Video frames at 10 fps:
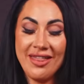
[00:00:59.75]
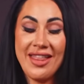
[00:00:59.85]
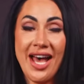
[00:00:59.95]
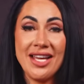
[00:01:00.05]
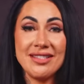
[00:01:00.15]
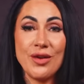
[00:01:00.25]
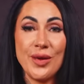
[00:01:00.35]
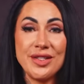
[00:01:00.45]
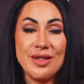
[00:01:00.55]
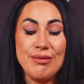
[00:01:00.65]
that is
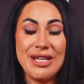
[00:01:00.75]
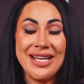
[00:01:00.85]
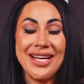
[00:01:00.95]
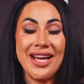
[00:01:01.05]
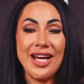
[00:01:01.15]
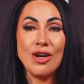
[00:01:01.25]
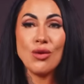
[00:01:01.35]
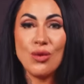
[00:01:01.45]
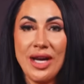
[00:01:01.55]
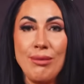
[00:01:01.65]
going to be a
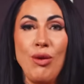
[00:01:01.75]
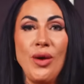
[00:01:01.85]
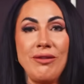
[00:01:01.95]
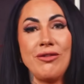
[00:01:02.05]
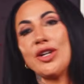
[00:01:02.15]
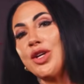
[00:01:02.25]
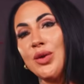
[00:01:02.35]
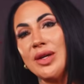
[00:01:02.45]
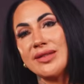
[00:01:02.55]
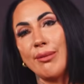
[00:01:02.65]
great point for
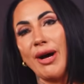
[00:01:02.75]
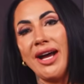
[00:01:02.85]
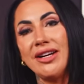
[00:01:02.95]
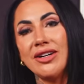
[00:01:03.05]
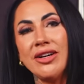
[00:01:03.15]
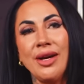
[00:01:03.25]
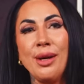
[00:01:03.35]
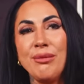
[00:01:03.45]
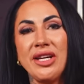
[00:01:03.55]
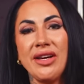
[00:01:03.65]
you as a buyer
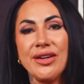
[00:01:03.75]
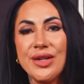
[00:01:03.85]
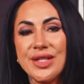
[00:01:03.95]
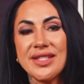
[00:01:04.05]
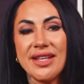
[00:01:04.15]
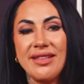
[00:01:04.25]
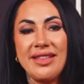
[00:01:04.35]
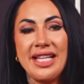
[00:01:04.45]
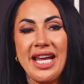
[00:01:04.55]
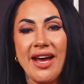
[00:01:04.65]
because they